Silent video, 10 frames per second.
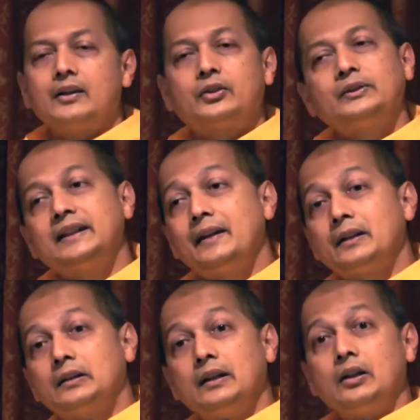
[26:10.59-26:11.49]
So there a
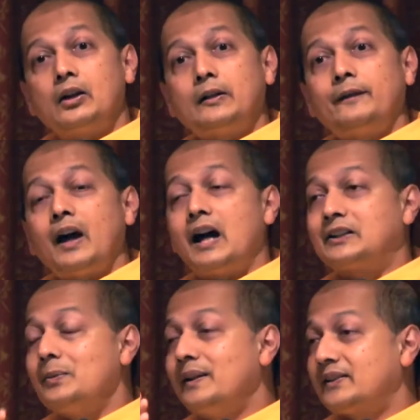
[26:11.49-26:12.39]
lot of
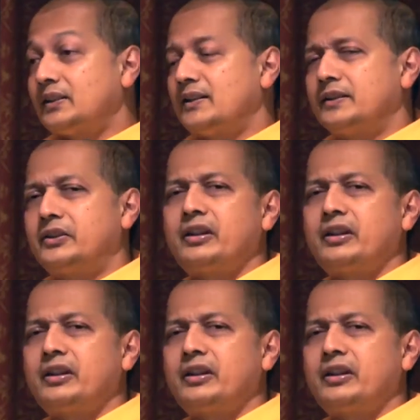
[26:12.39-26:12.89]
arguments started.